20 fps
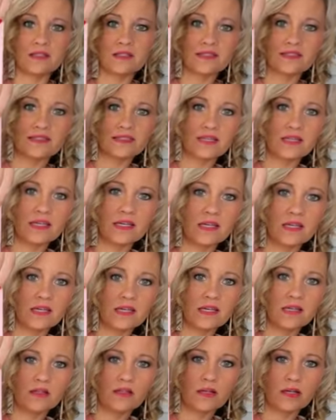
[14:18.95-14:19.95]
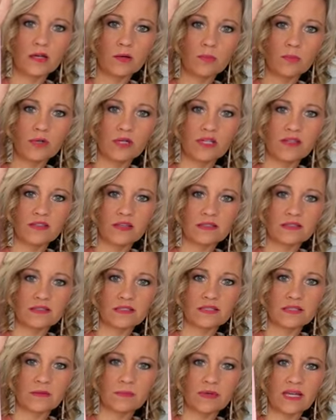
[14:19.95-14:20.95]
See, look how pretty that's
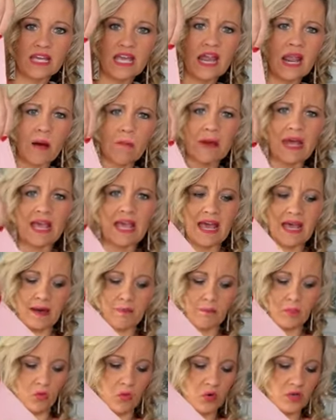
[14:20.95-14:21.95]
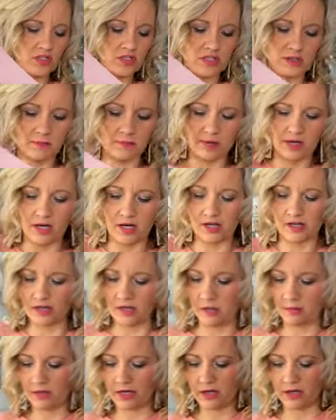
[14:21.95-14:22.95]
going to be. And I may add more to the
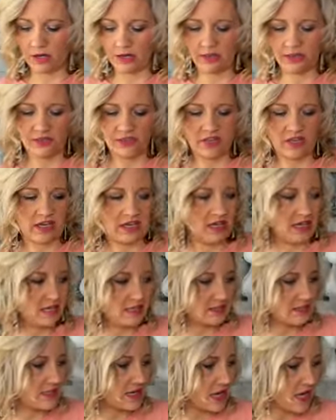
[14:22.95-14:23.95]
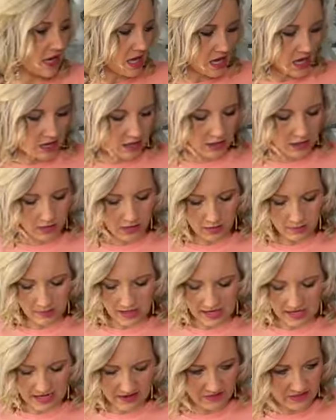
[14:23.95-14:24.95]
bottom and all the things.
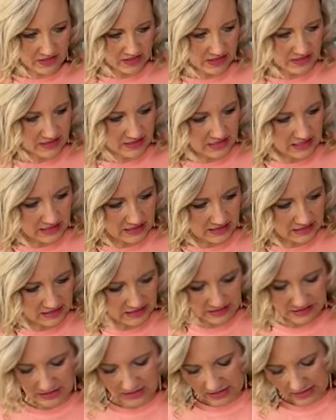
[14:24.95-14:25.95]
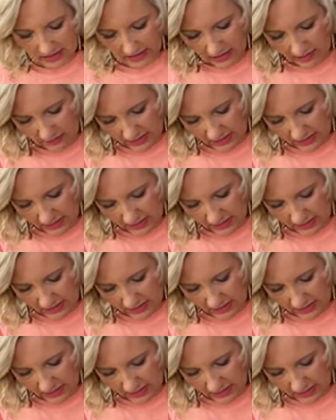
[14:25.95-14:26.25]
I haven't decided yet.